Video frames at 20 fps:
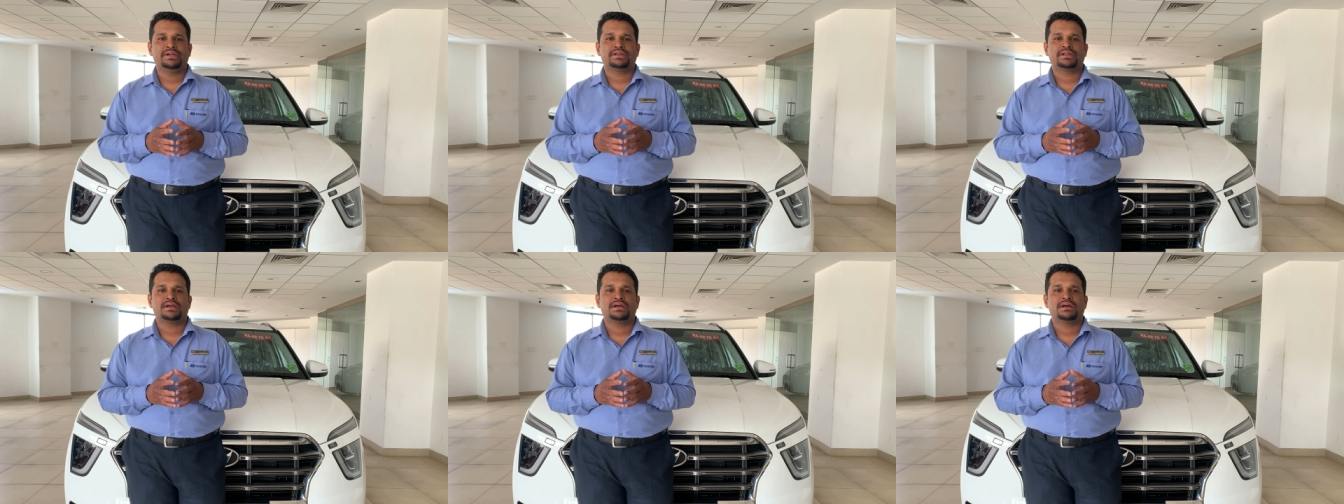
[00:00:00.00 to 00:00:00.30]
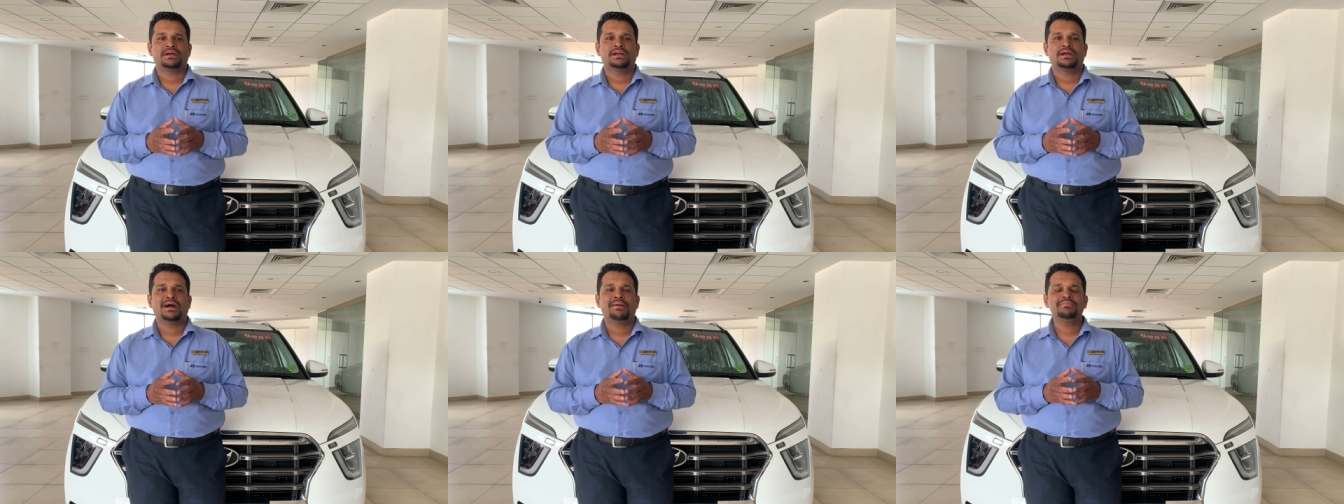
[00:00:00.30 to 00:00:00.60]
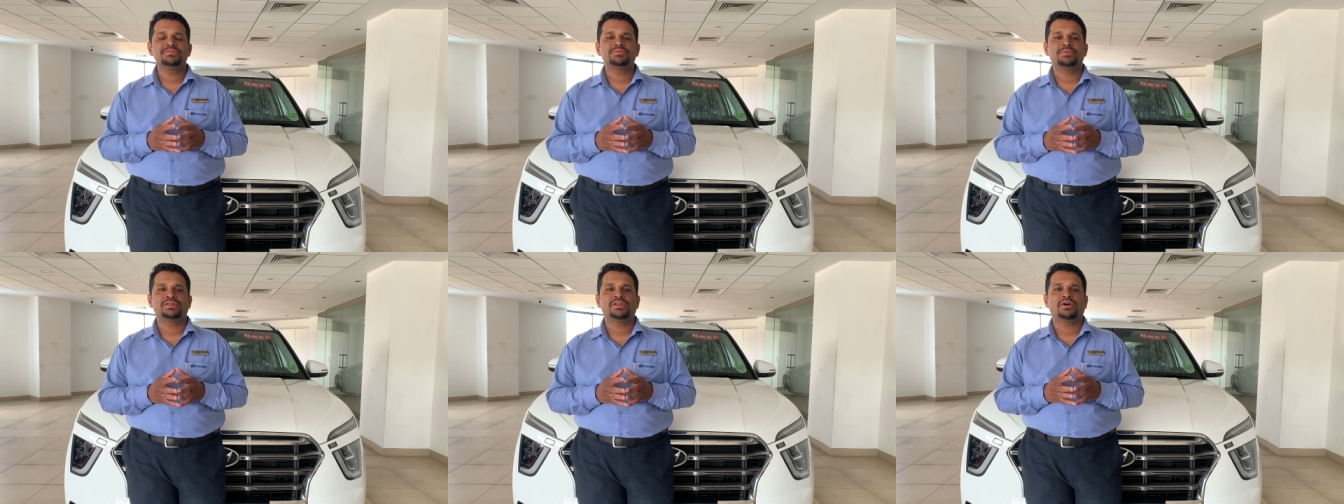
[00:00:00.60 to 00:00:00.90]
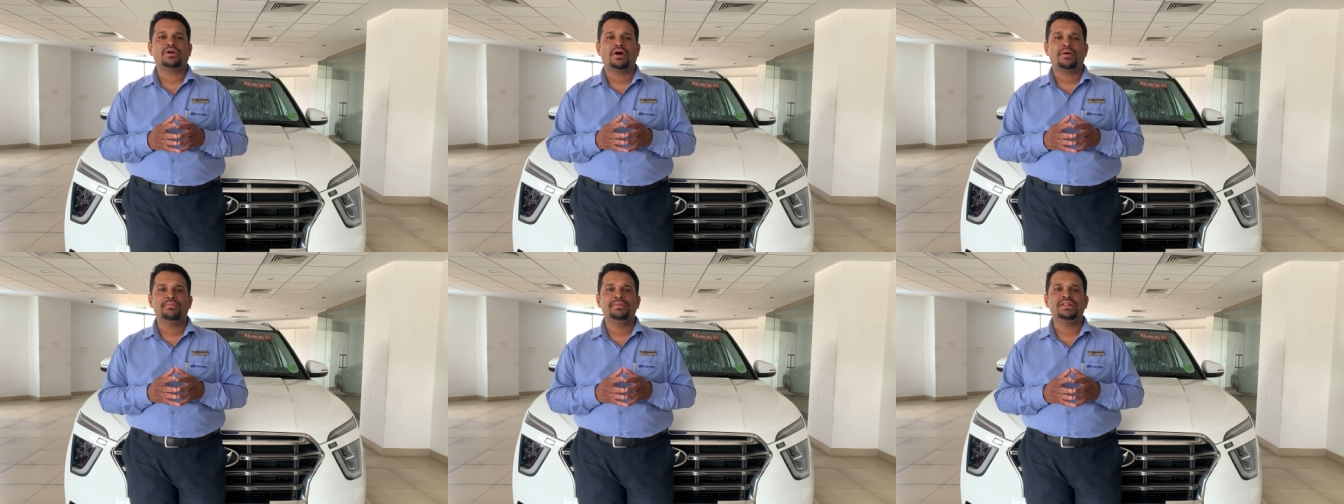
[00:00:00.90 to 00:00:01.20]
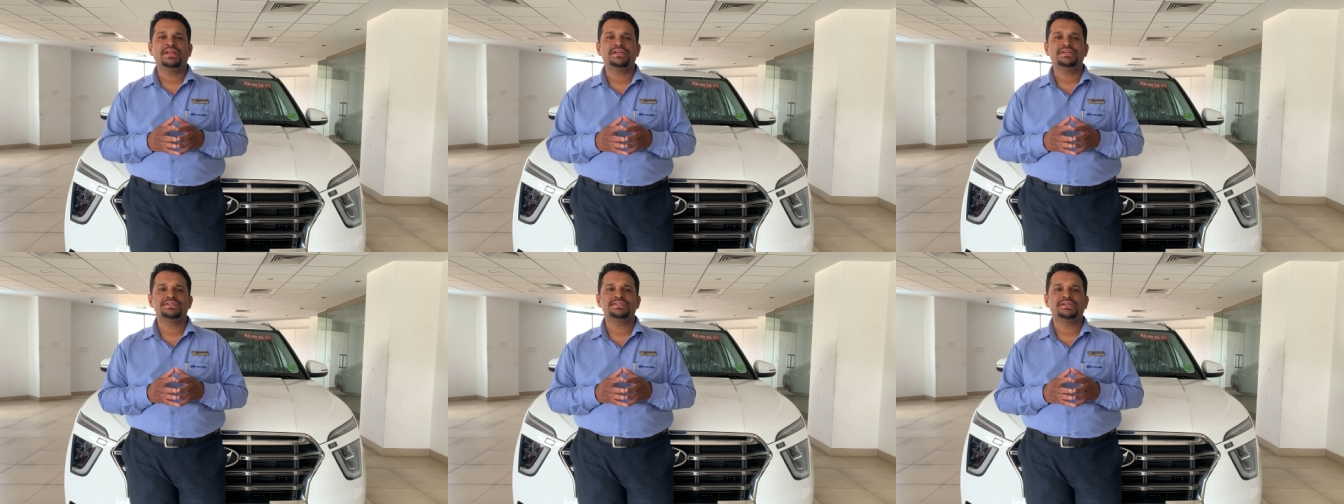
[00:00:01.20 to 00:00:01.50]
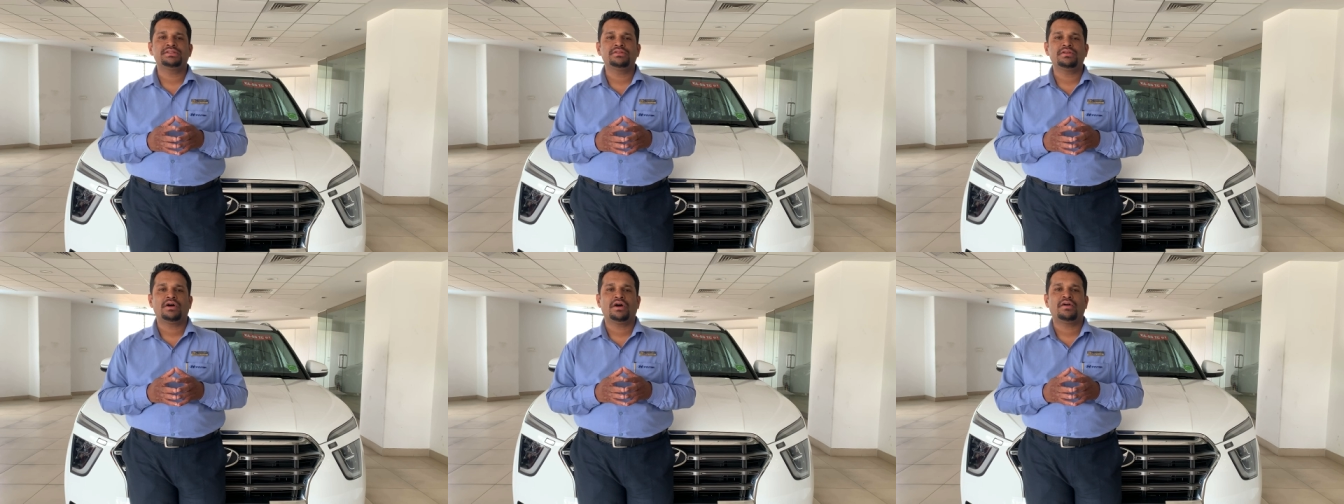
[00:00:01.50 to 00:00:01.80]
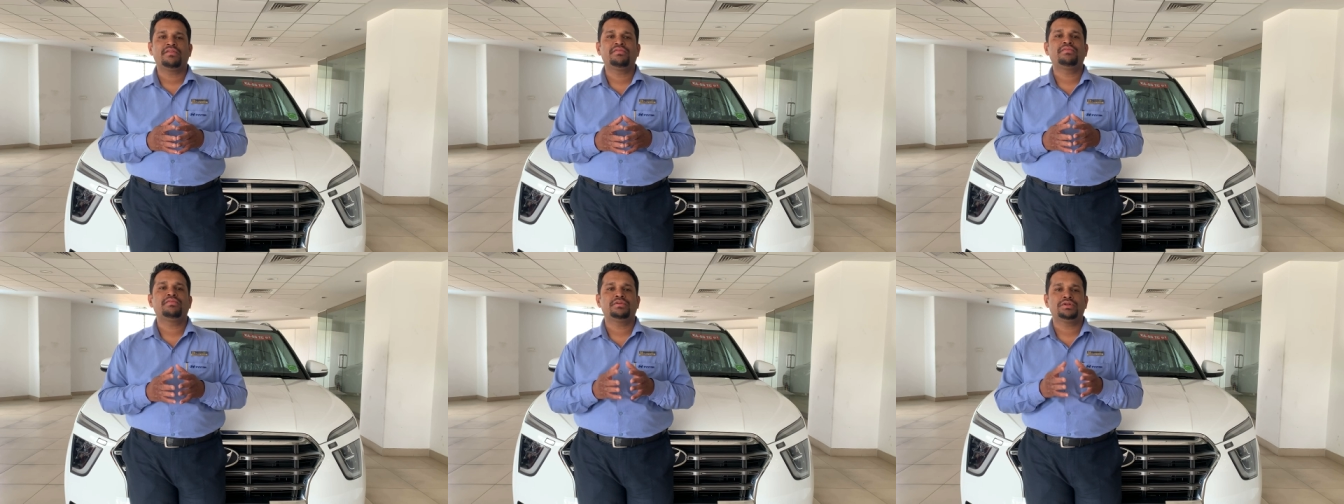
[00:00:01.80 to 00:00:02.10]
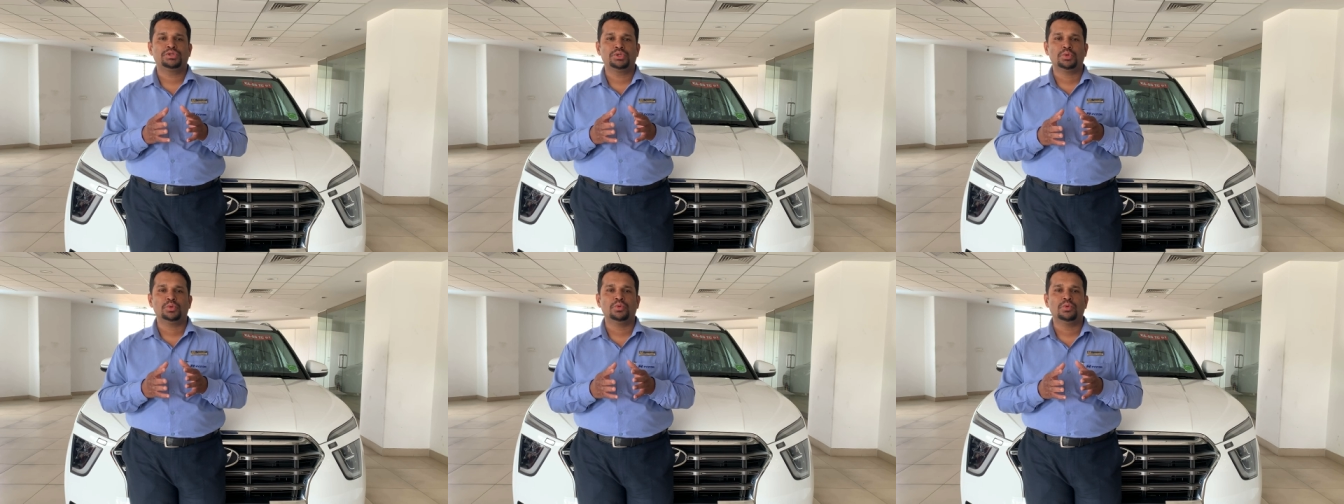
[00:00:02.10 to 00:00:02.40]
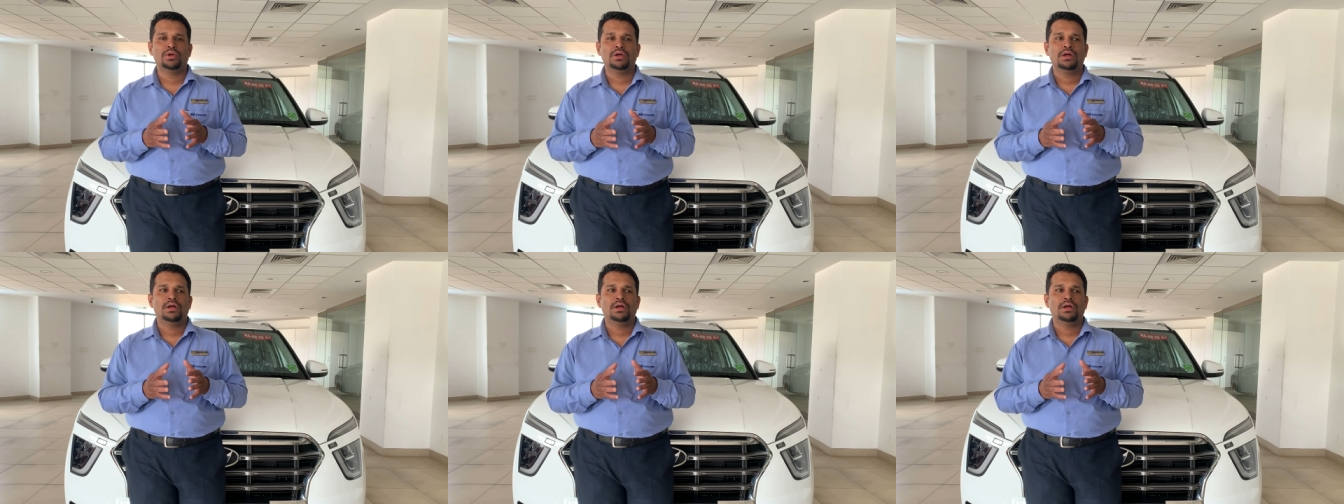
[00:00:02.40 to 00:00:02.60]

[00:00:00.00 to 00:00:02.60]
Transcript: Creta comes with a combination of two